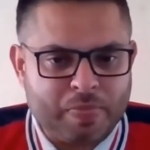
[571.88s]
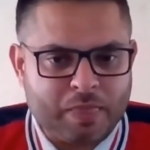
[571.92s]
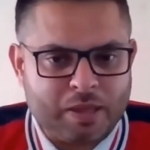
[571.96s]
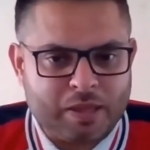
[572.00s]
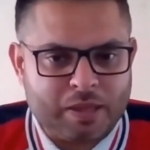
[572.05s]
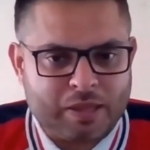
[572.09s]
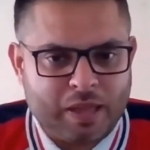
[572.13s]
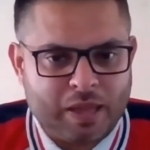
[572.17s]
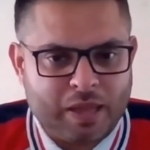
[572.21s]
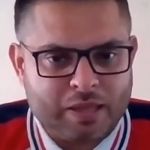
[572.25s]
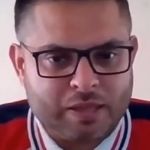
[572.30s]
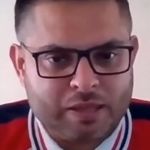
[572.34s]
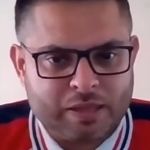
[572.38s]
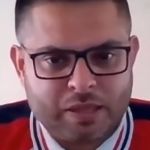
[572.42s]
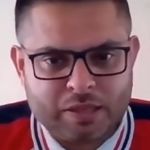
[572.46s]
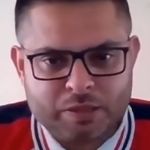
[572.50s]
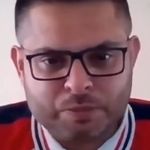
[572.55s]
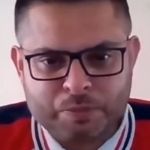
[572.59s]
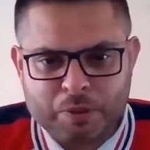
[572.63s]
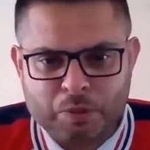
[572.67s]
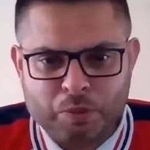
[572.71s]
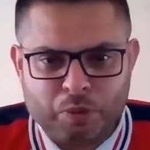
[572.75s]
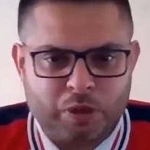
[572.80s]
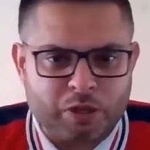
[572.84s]
there's
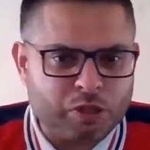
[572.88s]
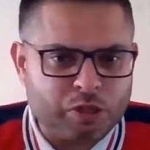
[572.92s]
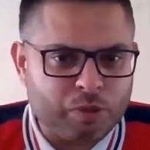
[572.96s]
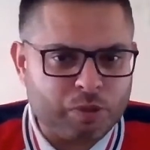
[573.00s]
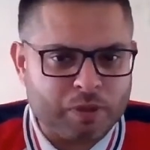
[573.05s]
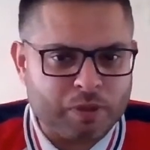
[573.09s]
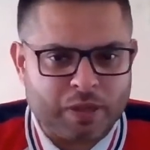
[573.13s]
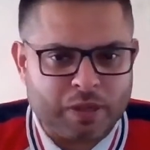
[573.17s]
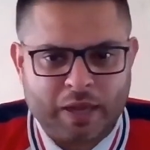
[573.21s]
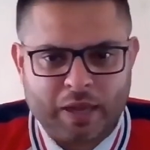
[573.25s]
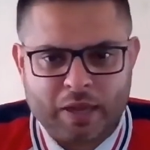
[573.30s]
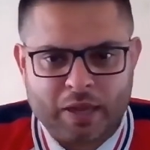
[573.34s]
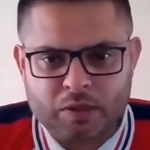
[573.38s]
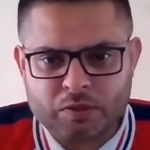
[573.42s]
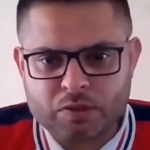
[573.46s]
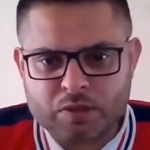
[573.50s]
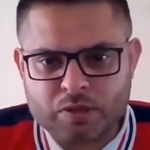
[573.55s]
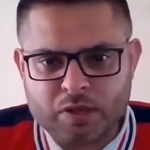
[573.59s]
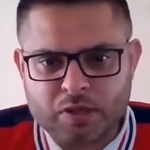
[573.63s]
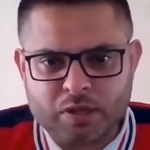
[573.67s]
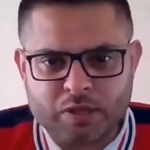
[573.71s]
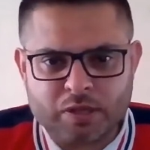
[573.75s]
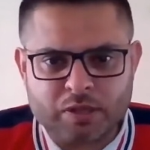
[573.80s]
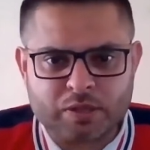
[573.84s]
been one or two other
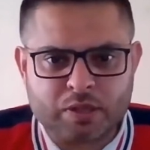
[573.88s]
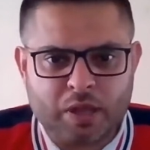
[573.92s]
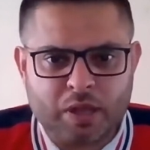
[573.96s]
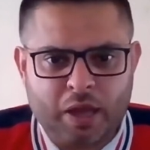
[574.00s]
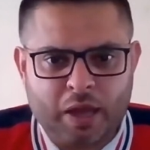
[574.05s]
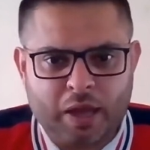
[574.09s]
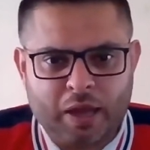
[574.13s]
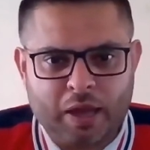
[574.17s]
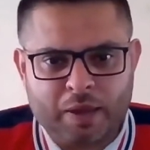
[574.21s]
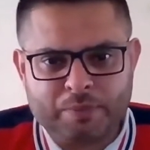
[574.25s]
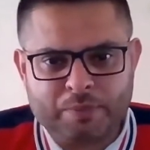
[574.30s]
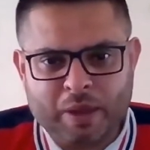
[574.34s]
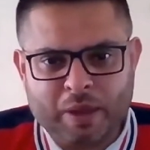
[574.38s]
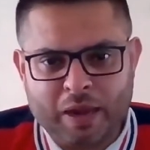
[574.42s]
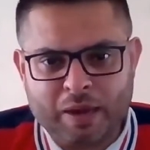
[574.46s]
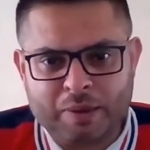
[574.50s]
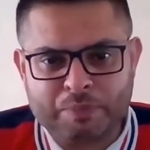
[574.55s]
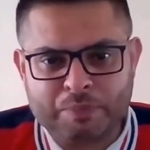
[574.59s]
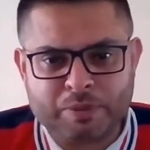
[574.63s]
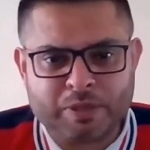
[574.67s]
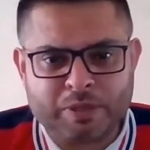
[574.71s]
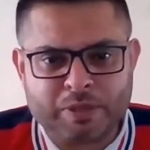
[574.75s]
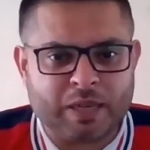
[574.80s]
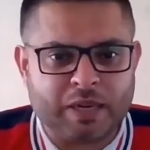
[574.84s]
councillors, and
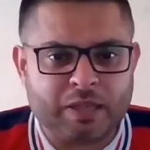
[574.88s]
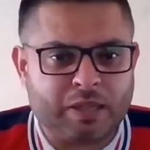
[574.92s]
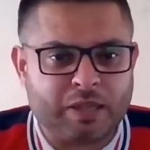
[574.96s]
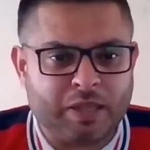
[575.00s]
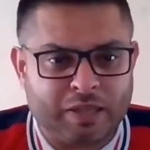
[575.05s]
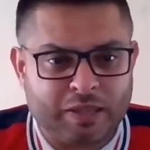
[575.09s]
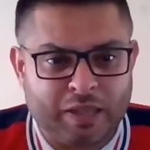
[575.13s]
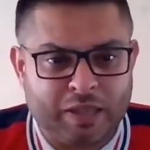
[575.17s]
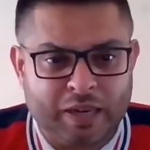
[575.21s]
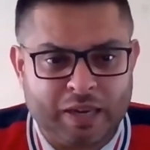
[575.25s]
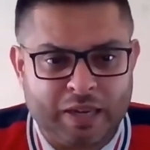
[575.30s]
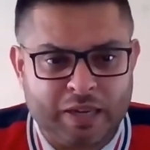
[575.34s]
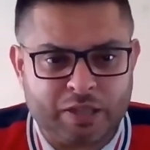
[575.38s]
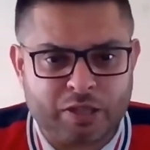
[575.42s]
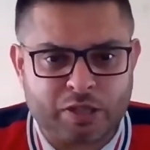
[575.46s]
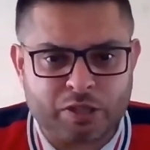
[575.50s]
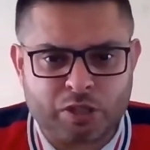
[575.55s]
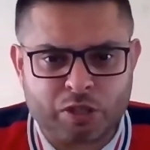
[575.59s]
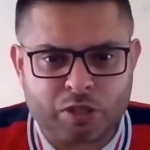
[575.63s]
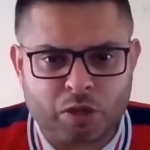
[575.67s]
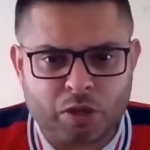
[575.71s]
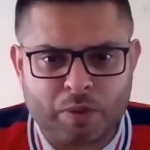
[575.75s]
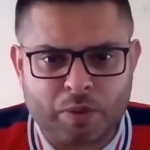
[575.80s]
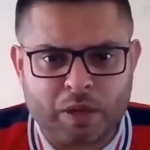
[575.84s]
particularly the leader
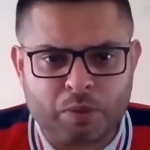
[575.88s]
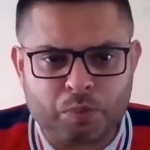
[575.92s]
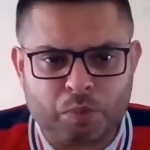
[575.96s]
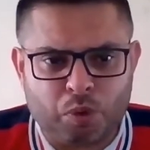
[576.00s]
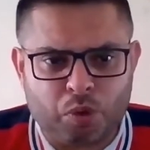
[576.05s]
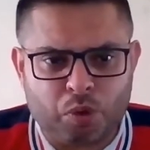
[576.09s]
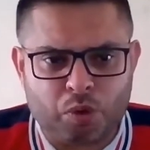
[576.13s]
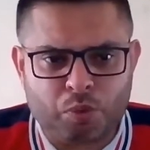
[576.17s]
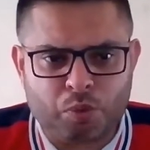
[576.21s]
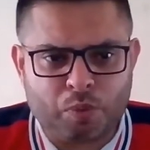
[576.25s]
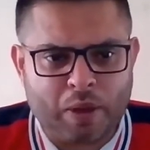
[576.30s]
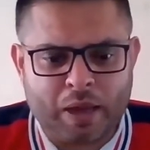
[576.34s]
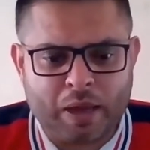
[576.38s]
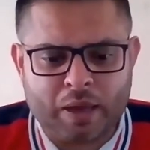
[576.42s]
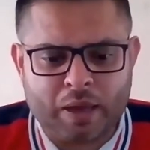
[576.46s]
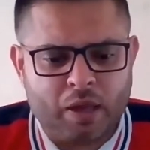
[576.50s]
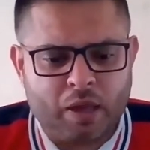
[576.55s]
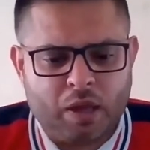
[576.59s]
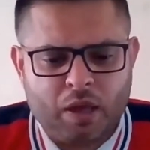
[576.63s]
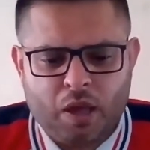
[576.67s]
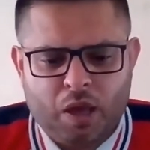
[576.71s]
too, Ian Ward, where